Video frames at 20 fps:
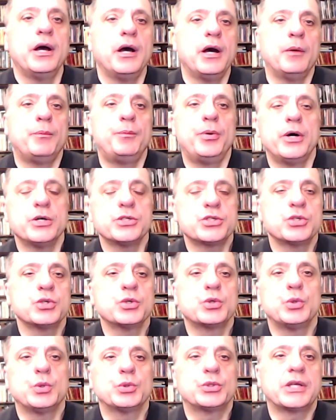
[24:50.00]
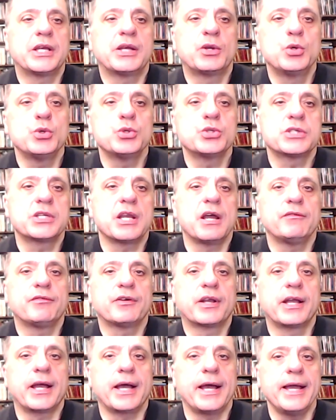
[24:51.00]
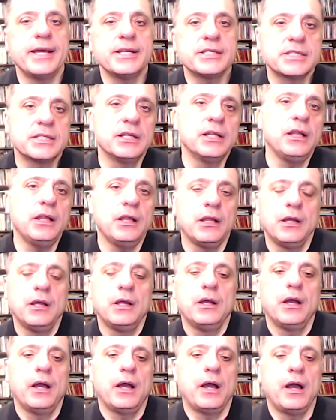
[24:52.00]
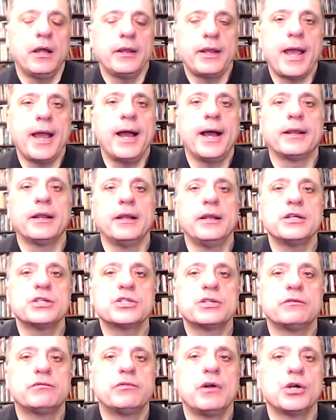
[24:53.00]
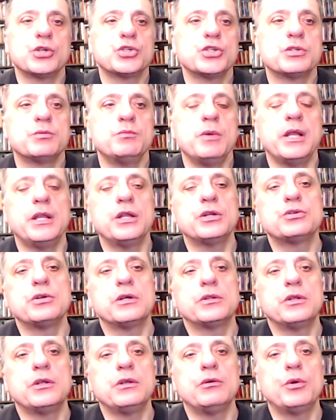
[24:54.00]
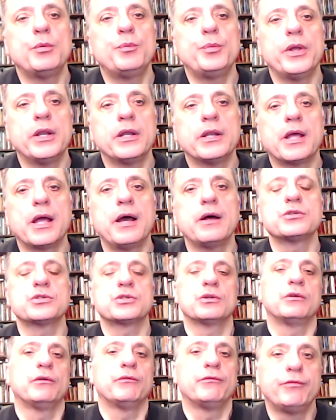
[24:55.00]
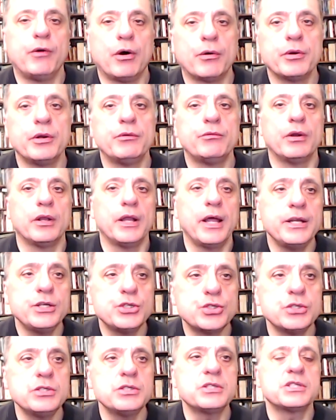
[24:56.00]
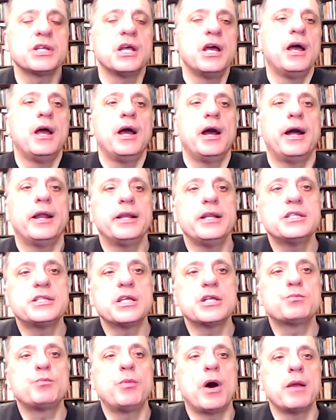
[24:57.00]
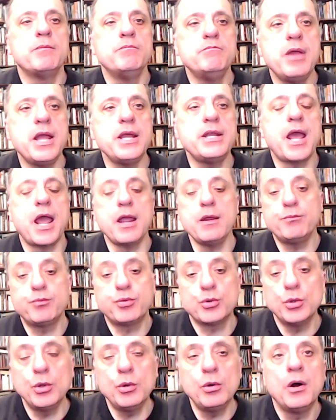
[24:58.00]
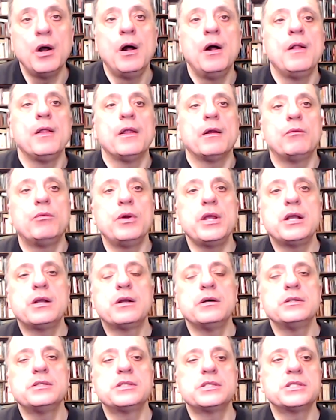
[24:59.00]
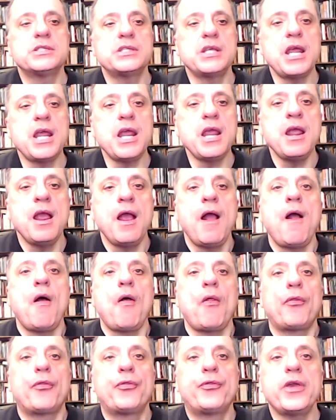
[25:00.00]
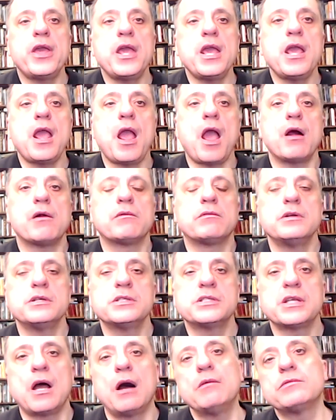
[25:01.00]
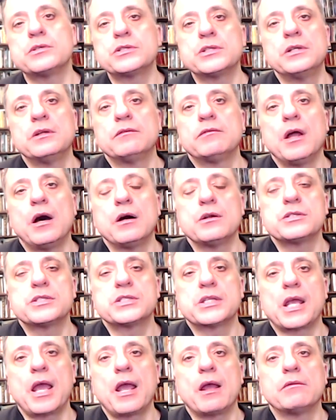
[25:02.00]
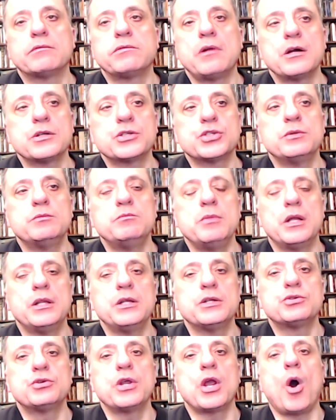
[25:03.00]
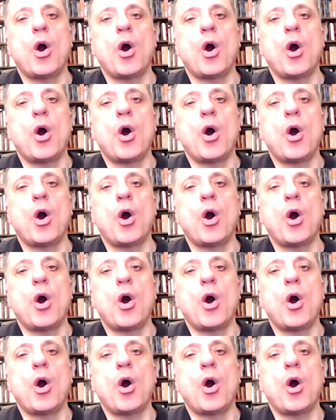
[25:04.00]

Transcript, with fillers: a person called Gustav Gressel, an analyst of Russia's military at the European Council on Foreign Relations. And he says by mid-April, we could see the resumption of large-scale Russian military